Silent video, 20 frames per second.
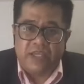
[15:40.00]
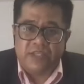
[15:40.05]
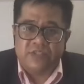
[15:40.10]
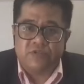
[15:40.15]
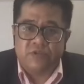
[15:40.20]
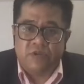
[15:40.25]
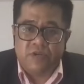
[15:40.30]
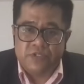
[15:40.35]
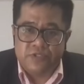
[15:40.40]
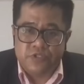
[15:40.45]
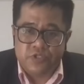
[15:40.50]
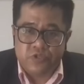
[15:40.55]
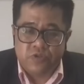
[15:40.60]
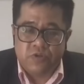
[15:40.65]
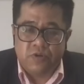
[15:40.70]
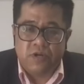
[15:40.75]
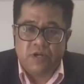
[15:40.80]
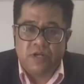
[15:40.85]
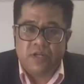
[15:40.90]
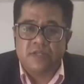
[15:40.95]
to
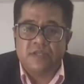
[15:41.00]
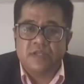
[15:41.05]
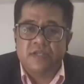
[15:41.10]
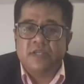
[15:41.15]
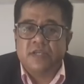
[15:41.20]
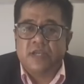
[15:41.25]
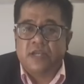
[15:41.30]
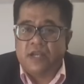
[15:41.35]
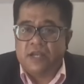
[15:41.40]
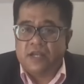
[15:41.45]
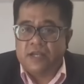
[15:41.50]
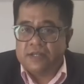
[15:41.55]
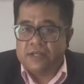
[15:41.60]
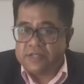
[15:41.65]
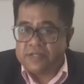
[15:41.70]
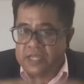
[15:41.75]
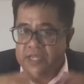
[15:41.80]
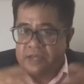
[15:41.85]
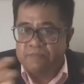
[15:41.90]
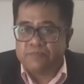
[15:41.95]
ensure
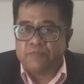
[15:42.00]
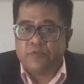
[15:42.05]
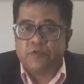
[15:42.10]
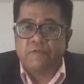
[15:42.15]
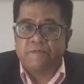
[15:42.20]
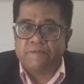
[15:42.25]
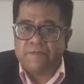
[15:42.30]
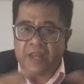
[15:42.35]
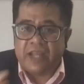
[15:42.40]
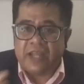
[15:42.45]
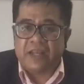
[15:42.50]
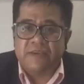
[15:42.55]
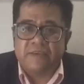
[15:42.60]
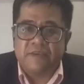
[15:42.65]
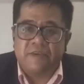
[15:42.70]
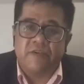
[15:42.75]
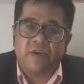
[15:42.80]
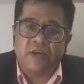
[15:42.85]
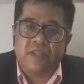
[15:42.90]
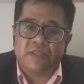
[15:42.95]
the improved
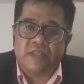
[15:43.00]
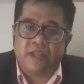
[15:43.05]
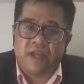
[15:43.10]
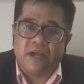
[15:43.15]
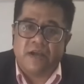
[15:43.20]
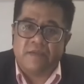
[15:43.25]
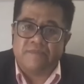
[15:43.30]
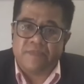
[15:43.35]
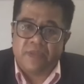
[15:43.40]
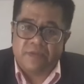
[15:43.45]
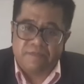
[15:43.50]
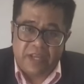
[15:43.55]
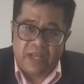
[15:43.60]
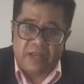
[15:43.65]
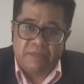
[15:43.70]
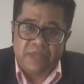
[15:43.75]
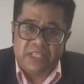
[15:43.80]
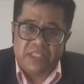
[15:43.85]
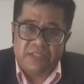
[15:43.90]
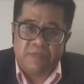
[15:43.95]
livelihood of the
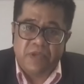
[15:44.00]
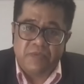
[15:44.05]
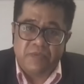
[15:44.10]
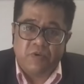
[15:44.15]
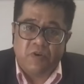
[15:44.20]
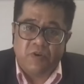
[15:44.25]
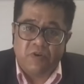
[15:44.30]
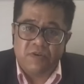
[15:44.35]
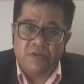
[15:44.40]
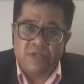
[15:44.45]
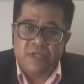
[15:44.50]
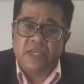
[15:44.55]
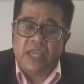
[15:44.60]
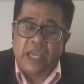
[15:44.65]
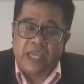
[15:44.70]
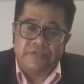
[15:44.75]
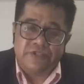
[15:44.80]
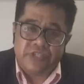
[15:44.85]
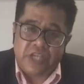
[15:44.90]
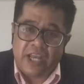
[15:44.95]
Vietnamese people.
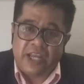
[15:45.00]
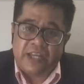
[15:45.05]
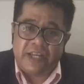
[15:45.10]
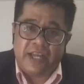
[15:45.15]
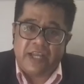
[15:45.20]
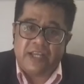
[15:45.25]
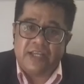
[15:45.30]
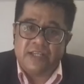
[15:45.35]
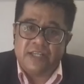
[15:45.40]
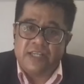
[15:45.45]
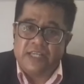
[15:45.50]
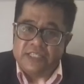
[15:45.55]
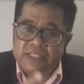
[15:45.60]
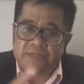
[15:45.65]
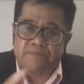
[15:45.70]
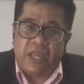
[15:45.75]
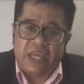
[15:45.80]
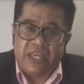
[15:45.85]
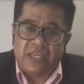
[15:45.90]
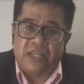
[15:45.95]
And China is
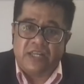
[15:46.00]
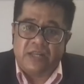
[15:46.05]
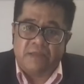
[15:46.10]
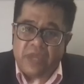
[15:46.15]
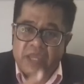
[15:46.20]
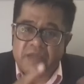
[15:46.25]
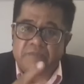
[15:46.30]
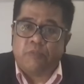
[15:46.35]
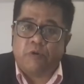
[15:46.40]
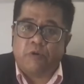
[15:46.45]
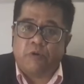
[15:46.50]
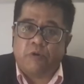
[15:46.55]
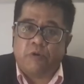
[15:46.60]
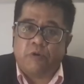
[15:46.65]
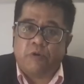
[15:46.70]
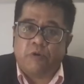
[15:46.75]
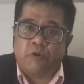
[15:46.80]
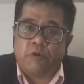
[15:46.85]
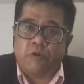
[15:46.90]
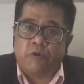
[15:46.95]
playing a big part
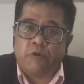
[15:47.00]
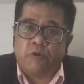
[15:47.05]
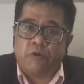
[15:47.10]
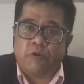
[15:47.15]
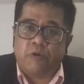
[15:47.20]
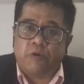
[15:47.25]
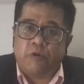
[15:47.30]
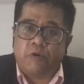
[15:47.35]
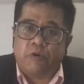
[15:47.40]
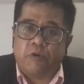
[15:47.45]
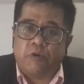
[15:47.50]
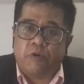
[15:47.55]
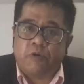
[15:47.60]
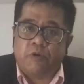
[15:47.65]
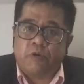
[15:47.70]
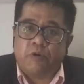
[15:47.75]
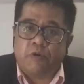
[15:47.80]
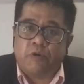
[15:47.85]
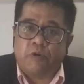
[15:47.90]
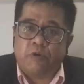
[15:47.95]
in keeping
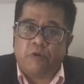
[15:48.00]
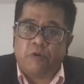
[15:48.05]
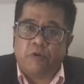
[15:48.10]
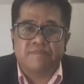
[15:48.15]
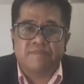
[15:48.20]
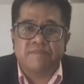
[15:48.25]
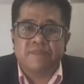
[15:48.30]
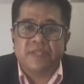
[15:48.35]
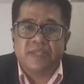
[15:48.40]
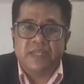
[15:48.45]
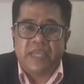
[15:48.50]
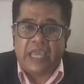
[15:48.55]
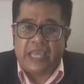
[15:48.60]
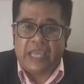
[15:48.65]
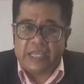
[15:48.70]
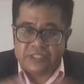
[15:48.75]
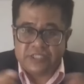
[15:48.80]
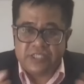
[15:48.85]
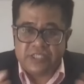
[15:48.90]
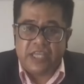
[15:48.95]
that momentum
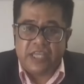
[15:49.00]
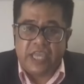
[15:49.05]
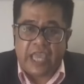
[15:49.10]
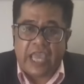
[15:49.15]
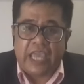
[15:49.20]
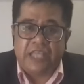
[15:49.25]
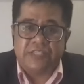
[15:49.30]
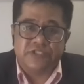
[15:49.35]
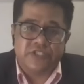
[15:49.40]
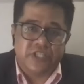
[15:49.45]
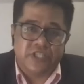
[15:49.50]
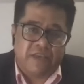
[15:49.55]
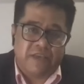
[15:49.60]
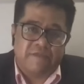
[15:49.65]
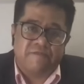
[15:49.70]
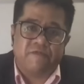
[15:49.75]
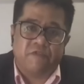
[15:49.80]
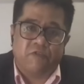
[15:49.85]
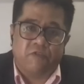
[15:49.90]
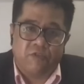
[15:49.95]
as the engine
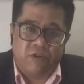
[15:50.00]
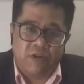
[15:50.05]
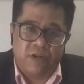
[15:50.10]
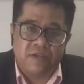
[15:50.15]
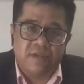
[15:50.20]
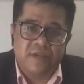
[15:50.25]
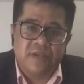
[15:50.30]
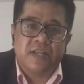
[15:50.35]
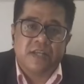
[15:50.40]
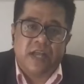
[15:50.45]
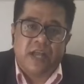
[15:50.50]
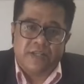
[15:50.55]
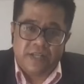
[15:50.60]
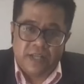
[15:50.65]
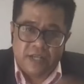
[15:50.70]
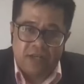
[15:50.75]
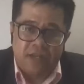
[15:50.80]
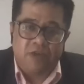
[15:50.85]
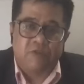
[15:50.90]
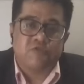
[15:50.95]
for
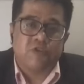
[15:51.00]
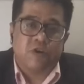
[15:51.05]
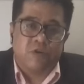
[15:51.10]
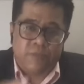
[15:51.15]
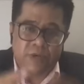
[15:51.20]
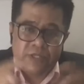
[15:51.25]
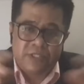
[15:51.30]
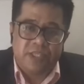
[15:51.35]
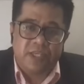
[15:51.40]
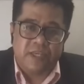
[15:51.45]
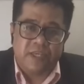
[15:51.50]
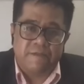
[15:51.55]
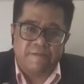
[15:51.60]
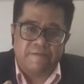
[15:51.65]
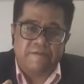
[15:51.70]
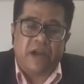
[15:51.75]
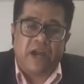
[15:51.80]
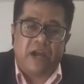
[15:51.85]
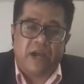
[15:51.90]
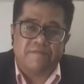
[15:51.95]
the locomotive
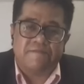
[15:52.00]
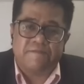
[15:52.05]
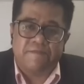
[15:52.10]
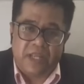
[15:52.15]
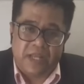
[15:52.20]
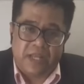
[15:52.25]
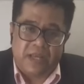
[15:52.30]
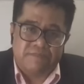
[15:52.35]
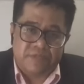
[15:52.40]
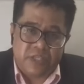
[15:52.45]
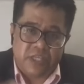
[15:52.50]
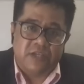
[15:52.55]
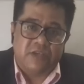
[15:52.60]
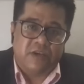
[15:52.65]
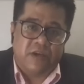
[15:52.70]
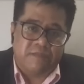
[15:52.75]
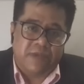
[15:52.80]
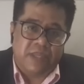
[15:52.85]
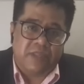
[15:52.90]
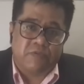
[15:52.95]
of Vietnam's
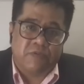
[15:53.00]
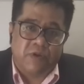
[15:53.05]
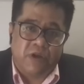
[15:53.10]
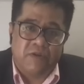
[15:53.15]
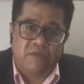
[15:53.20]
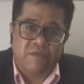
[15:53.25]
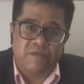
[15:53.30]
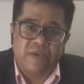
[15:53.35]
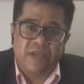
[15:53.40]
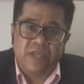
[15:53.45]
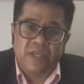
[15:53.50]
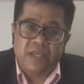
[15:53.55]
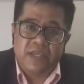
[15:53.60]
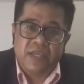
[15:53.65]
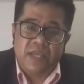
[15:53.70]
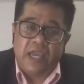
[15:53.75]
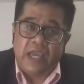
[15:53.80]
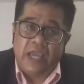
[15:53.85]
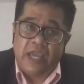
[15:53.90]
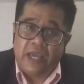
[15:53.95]
economic growth.
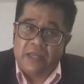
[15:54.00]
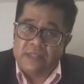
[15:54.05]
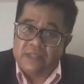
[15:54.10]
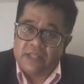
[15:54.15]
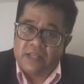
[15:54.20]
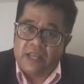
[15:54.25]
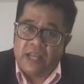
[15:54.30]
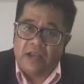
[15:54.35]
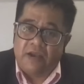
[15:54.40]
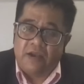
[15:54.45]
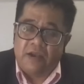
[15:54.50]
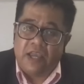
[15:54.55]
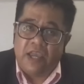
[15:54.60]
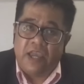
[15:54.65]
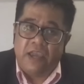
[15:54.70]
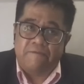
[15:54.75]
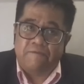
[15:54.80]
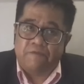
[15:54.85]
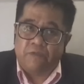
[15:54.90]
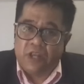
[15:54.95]
And
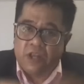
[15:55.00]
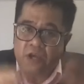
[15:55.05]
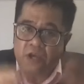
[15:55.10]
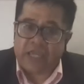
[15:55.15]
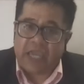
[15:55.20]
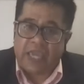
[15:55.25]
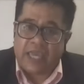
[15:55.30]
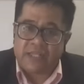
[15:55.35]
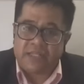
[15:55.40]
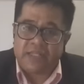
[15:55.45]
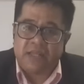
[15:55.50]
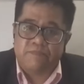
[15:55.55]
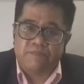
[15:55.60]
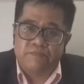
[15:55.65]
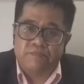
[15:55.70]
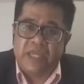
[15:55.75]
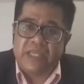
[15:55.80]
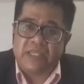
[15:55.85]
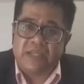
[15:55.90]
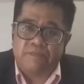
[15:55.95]
if we look at the
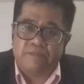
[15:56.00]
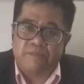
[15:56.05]
bigger